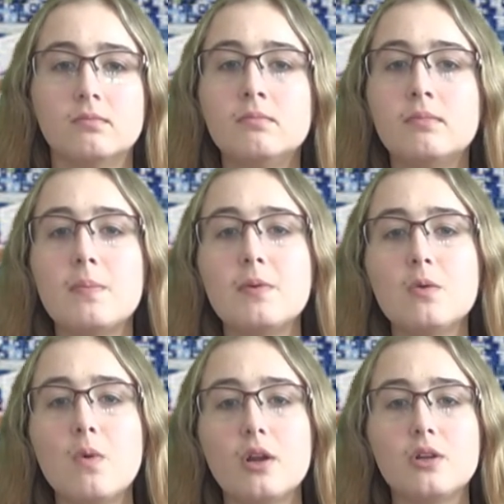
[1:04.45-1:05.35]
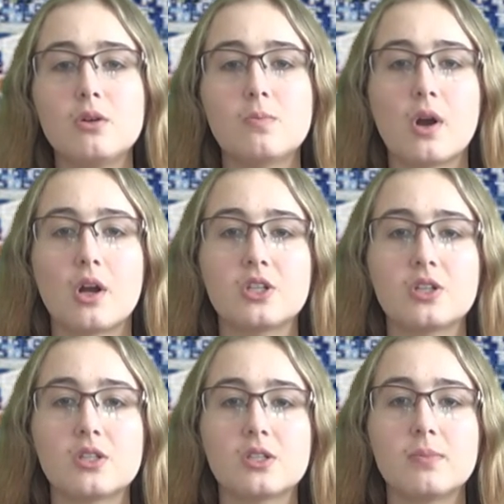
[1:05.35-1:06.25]
Maybe you want to do a project
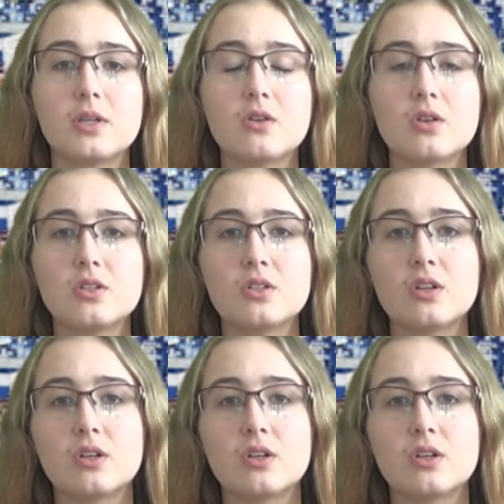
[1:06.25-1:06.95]
on something you're concerned